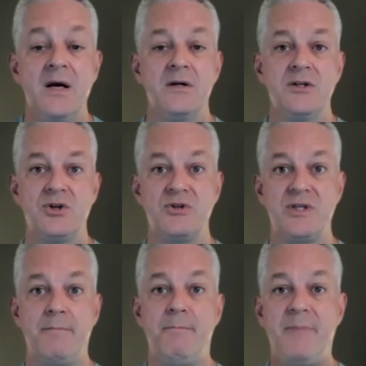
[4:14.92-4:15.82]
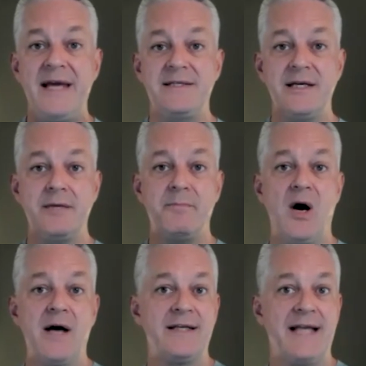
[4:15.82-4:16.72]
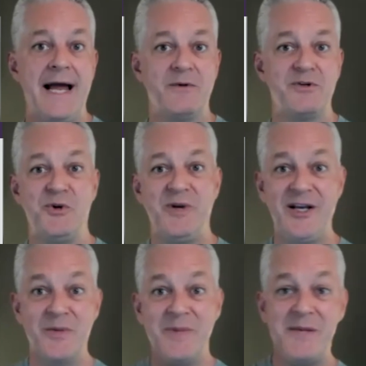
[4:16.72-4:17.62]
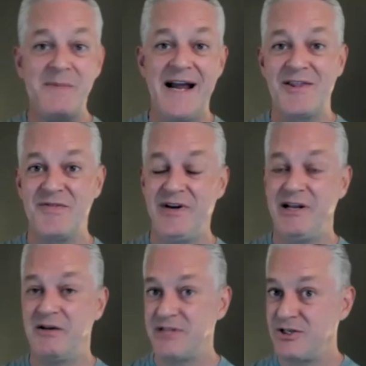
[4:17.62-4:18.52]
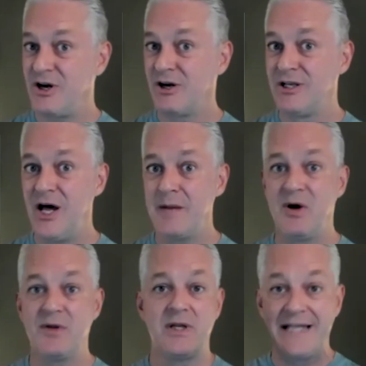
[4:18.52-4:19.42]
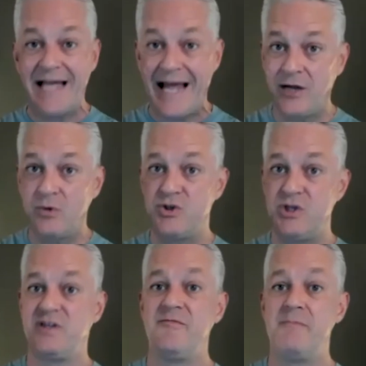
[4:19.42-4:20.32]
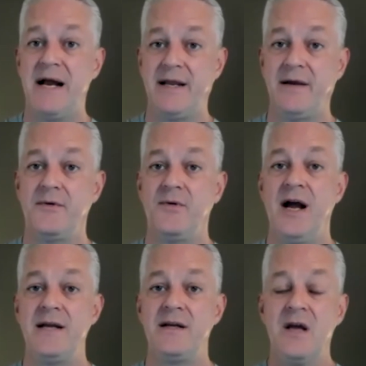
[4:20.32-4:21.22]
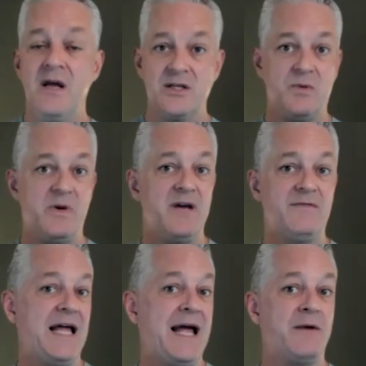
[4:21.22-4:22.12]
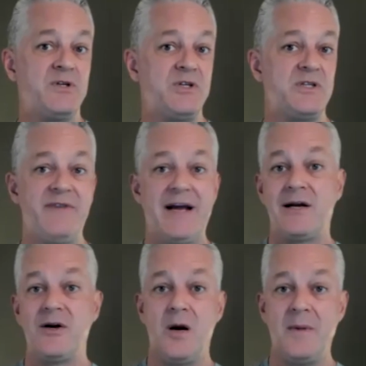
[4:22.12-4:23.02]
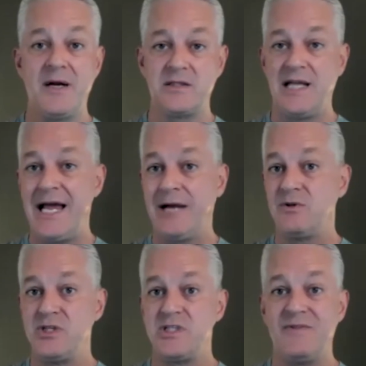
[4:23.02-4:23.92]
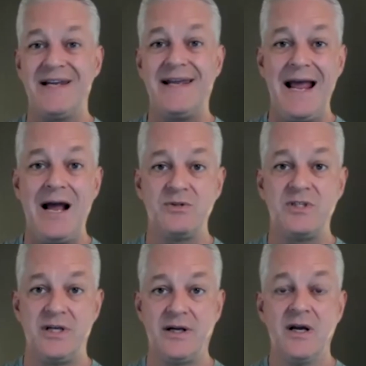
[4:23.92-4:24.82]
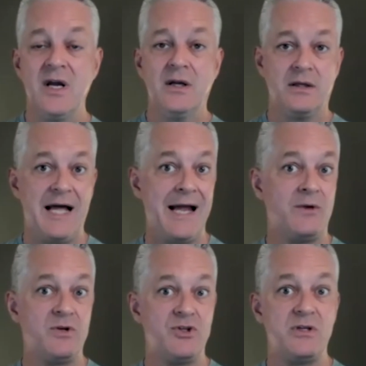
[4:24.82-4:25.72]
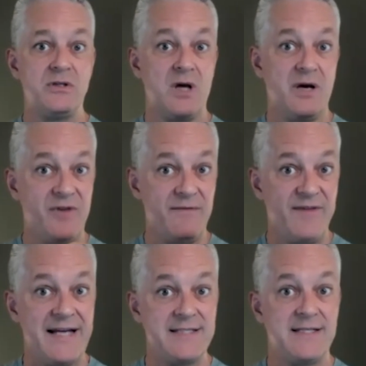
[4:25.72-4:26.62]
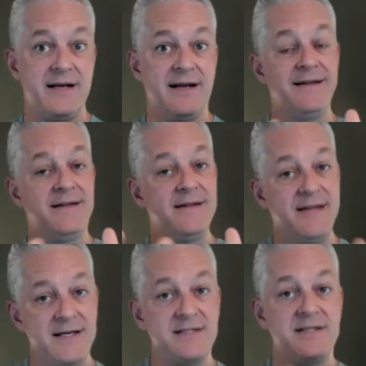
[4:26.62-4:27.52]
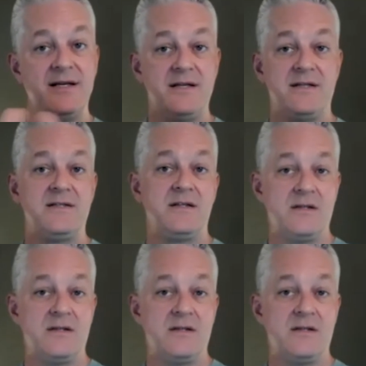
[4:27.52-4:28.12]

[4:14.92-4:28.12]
So some basic bond language. You hear me in my other videos. I talk a lot about the languages of money, right? So we have languages of economics, languages of accounting, languages of investing, and this is